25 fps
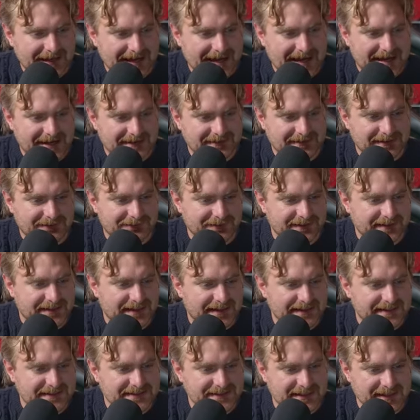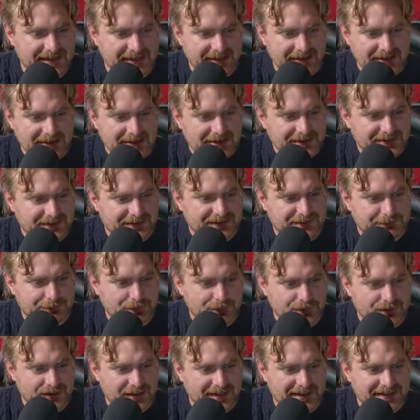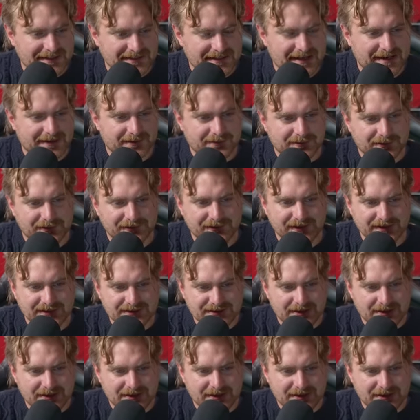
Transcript: and Levadani's here. So it's pushing down across here.